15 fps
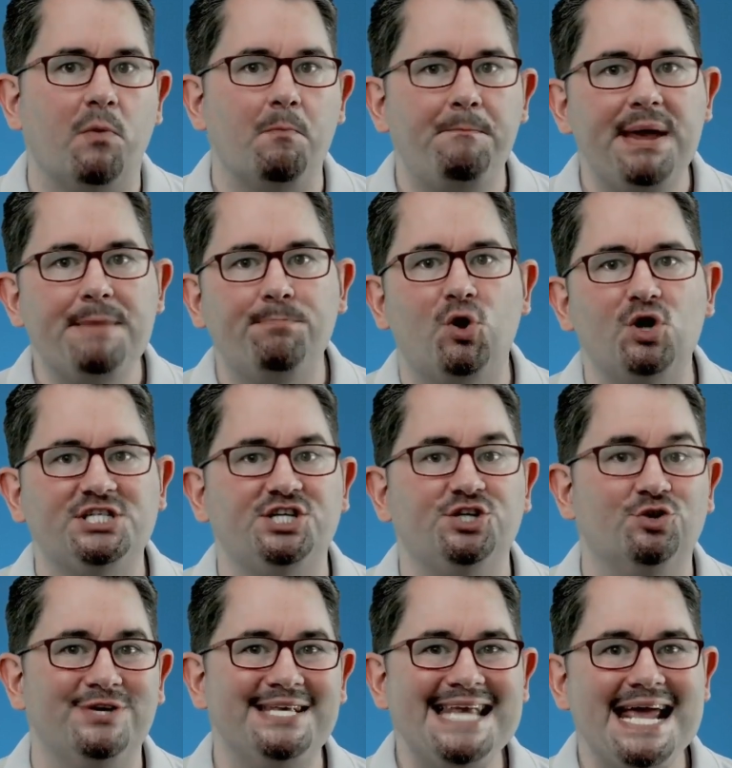pinpointing your
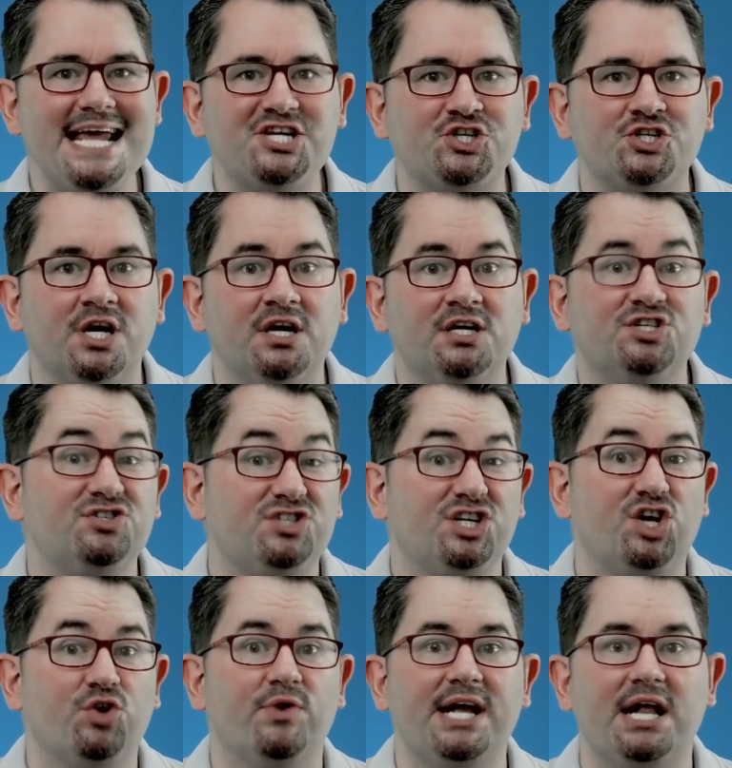niche to
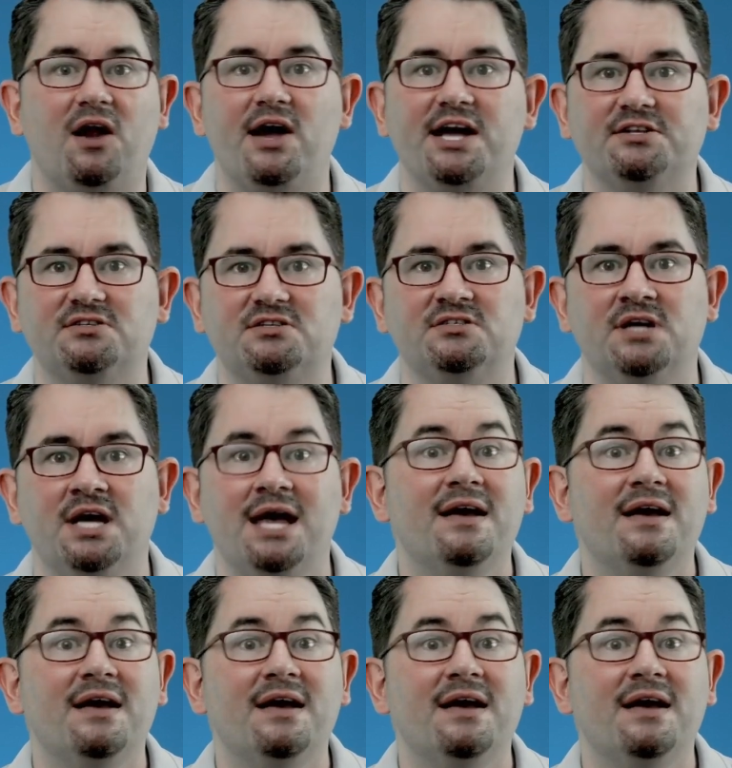securing clients.